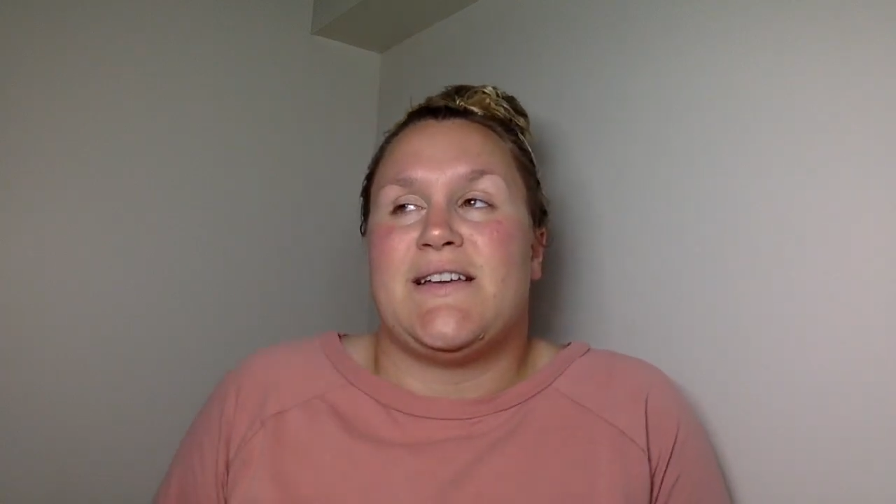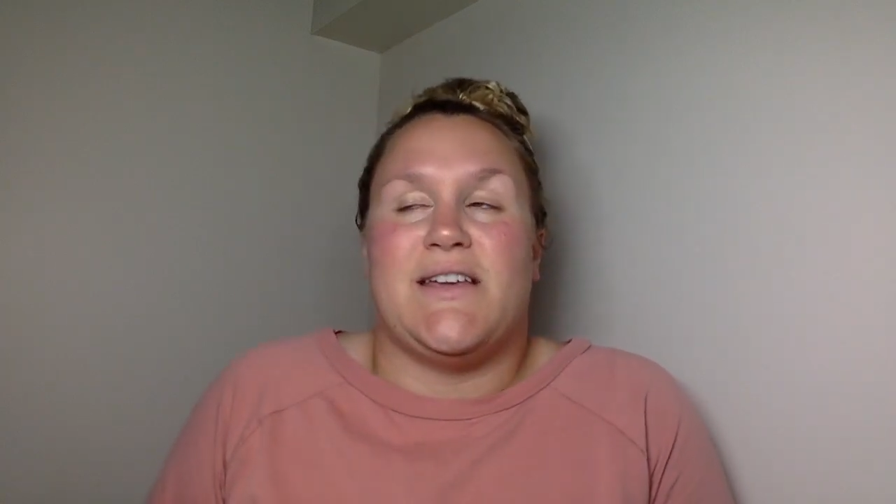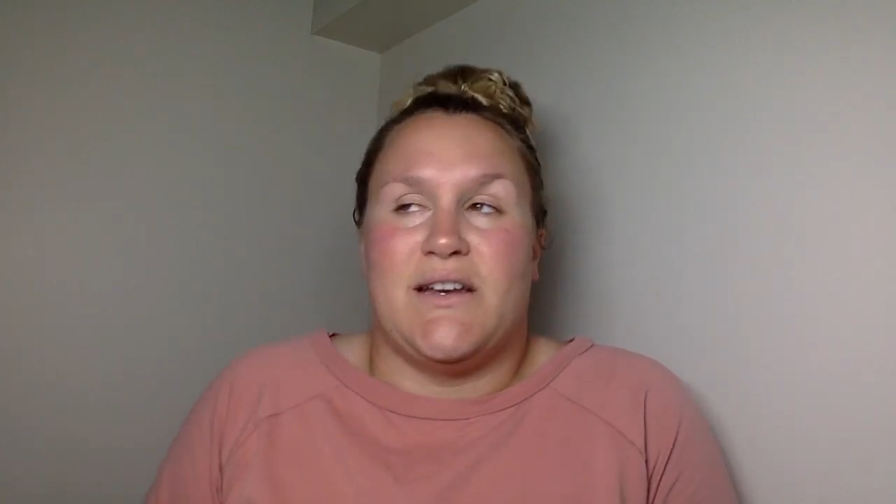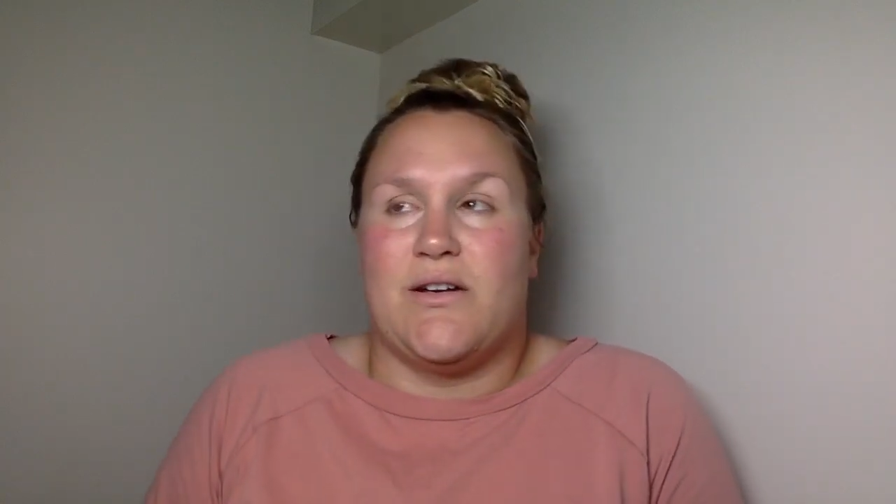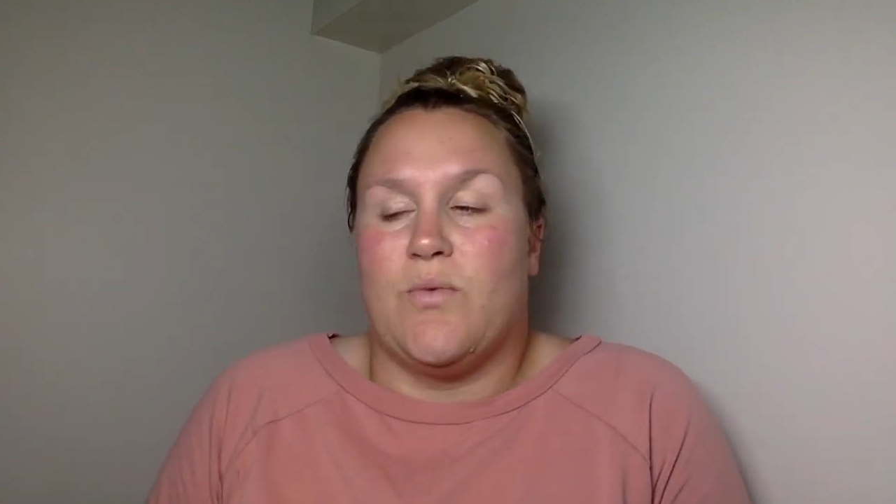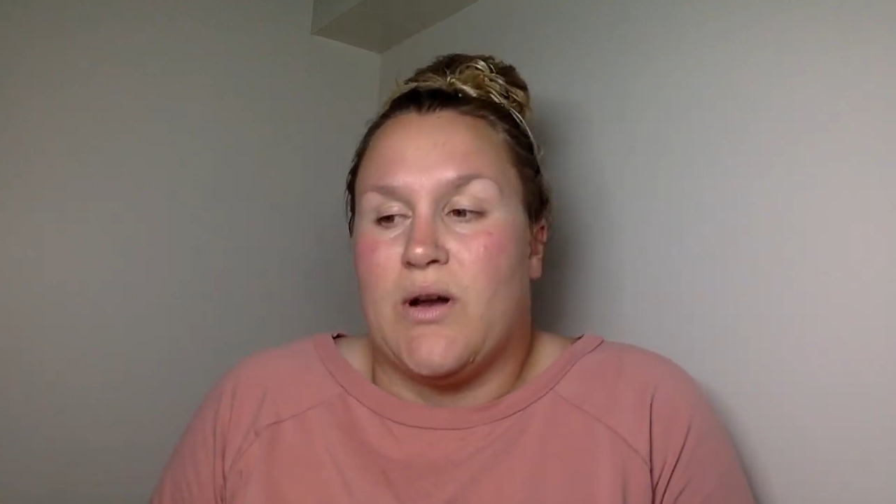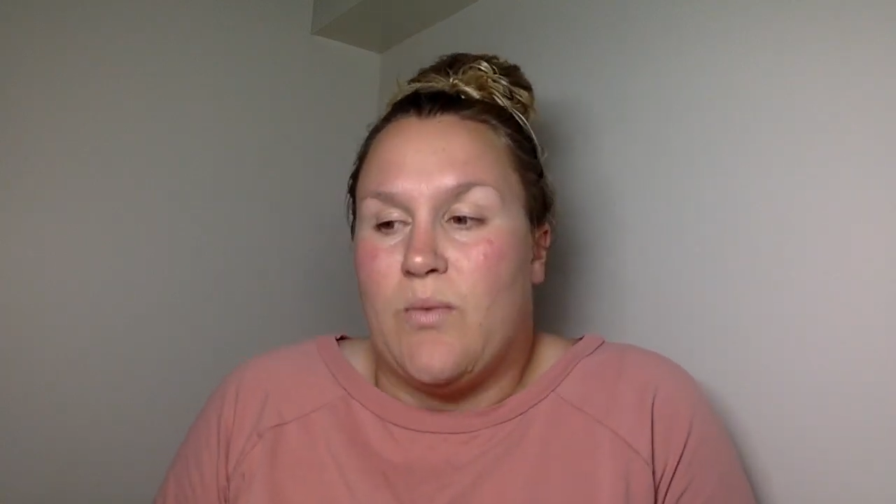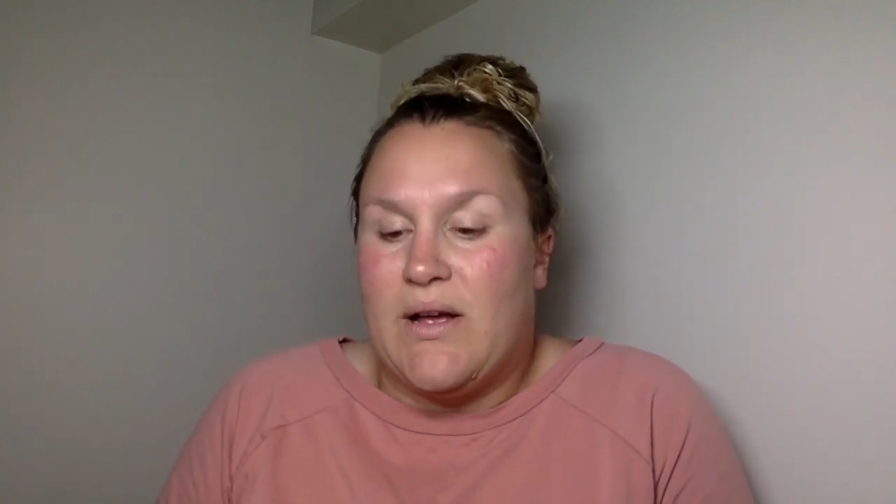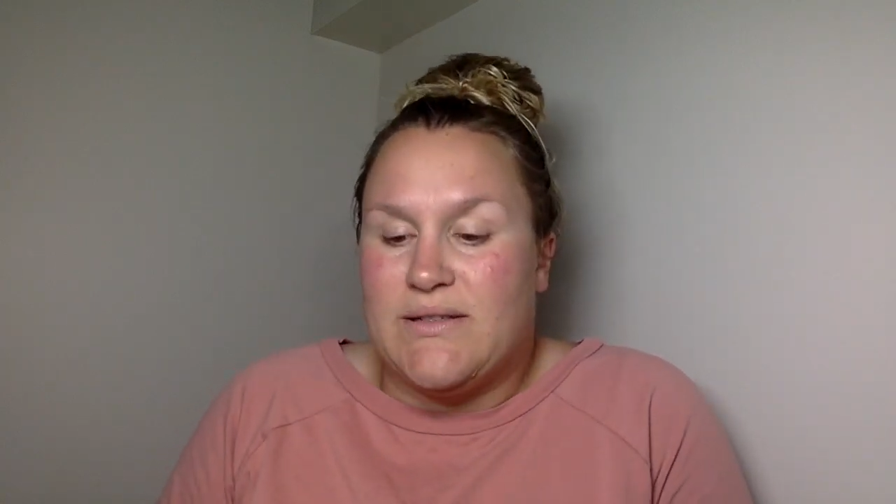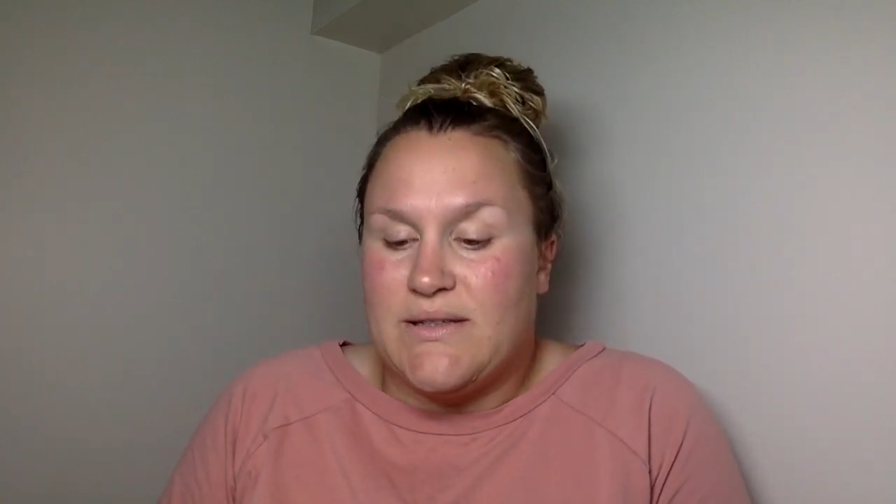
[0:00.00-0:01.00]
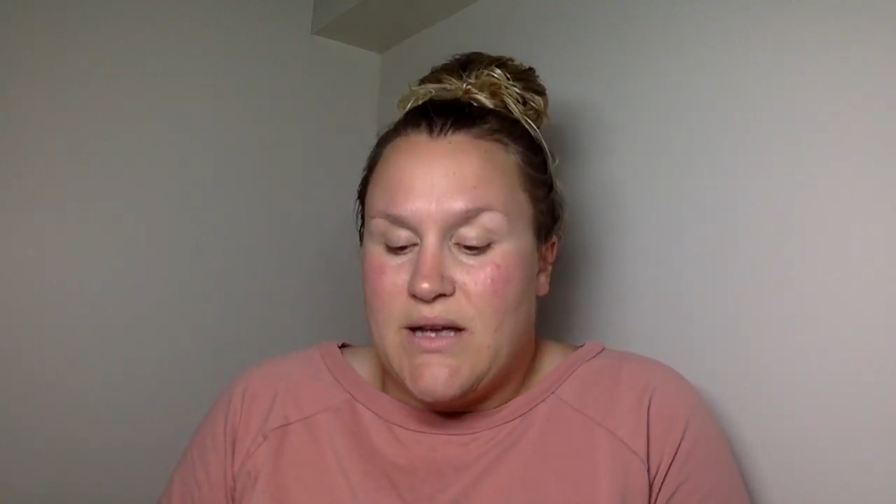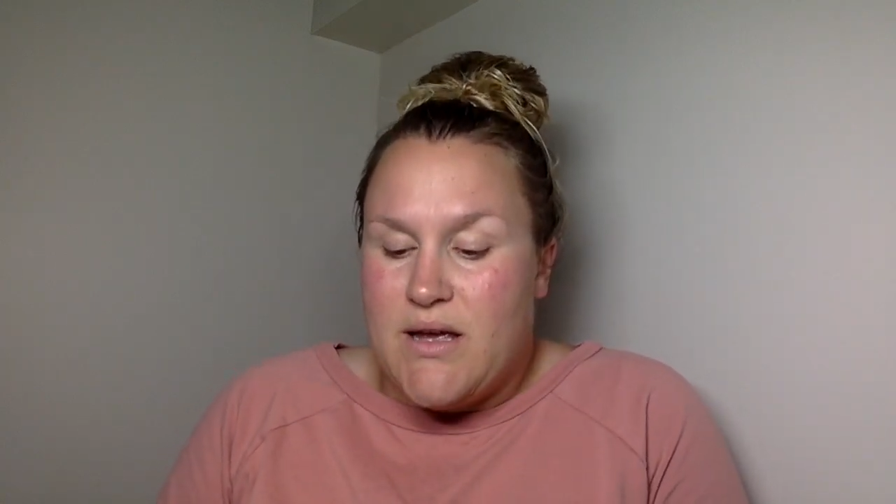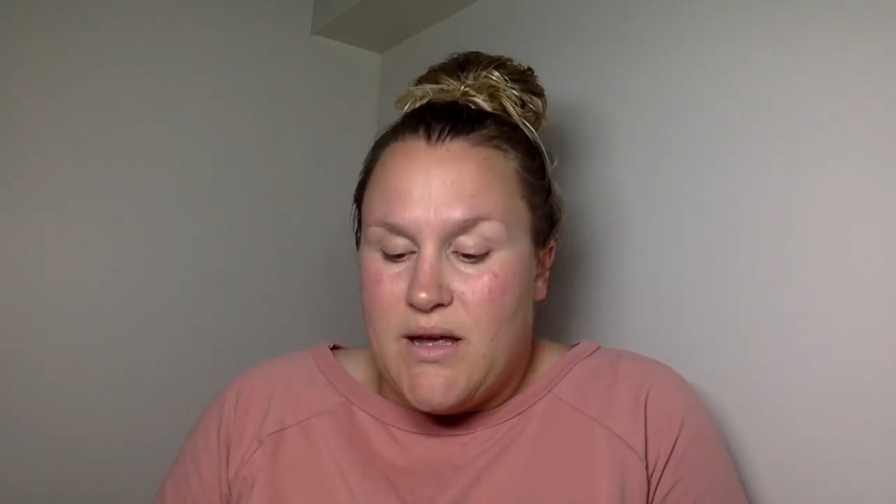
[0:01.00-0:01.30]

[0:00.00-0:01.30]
he didn't know what it was.